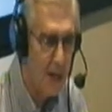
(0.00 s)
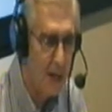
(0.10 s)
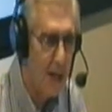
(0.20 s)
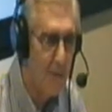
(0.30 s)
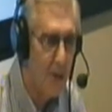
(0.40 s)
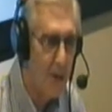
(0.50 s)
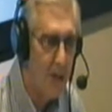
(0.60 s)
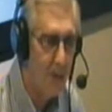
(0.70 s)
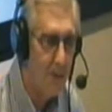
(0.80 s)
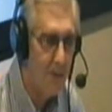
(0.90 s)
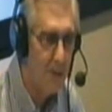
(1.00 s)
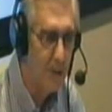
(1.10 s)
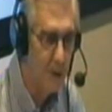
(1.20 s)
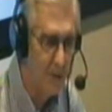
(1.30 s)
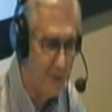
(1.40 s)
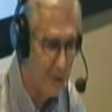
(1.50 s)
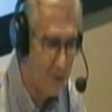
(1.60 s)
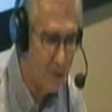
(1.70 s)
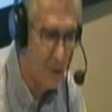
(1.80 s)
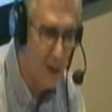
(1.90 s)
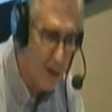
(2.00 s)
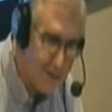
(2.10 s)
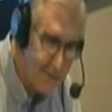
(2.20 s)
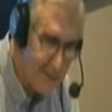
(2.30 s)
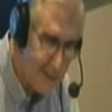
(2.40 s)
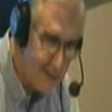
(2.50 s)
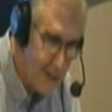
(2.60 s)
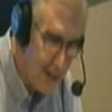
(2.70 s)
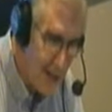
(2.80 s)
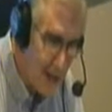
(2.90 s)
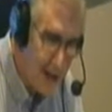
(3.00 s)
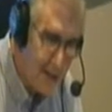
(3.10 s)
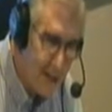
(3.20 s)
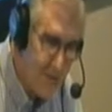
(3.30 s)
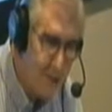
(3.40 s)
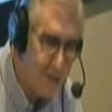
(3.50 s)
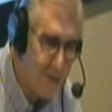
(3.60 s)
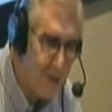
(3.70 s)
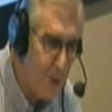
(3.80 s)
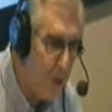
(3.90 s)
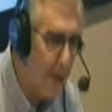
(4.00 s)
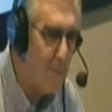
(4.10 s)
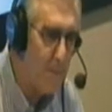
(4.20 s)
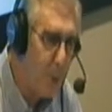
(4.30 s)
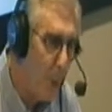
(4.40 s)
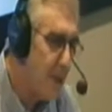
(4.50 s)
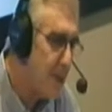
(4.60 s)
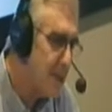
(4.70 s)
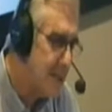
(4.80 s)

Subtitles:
that I'm going to overlook a few. So Adrienne, give us a few important